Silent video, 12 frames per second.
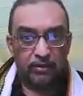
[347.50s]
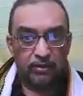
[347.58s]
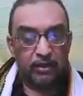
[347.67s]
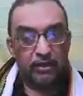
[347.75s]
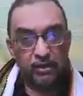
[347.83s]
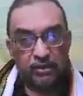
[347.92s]

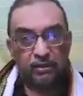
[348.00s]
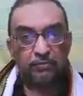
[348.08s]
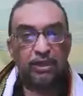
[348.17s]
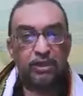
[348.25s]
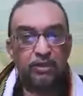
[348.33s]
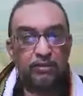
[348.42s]
The reason
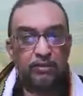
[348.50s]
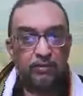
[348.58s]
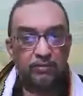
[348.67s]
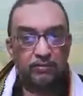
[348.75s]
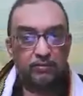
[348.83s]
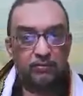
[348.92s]
being,
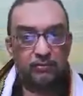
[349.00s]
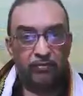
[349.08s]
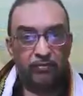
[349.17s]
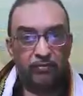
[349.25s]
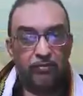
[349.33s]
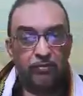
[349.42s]

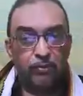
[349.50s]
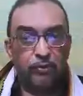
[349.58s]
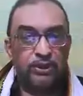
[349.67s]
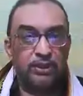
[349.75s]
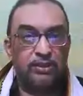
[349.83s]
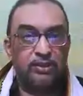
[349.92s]
the
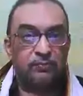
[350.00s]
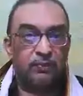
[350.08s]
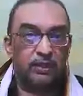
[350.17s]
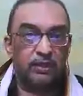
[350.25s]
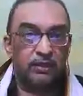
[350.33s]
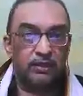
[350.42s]
motions of
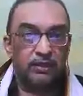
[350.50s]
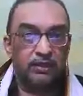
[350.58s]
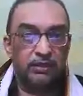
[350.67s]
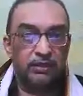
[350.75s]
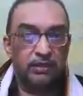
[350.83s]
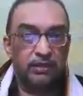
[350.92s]
earth
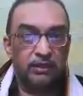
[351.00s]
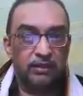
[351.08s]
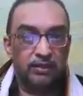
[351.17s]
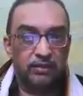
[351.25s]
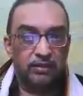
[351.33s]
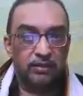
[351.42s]

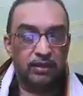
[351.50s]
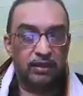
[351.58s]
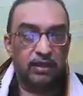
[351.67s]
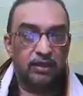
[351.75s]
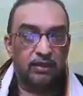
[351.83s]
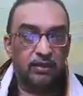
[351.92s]

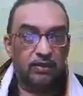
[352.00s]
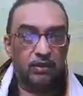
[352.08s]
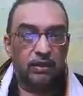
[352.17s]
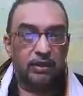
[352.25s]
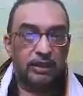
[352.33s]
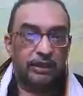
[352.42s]
are
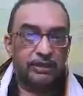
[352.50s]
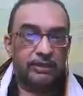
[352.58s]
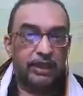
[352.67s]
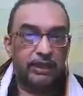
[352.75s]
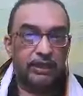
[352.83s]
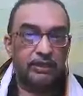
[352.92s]
not
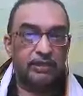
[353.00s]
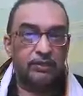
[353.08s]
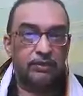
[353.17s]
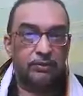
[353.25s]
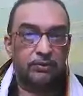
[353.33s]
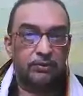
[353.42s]
exactly
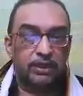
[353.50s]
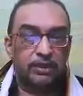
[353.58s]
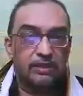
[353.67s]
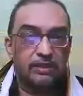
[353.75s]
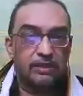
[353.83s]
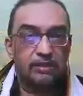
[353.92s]

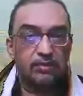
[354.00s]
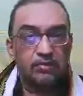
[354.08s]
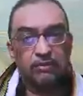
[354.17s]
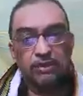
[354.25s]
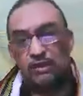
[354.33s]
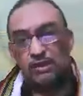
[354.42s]
synchronized
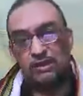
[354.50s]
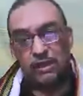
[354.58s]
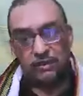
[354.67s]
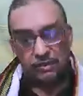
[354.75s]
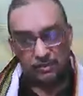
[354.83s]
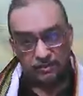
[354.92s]
with these
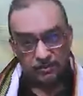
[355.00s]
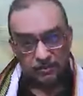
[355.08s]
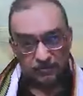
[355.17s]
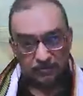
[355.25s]
cycles.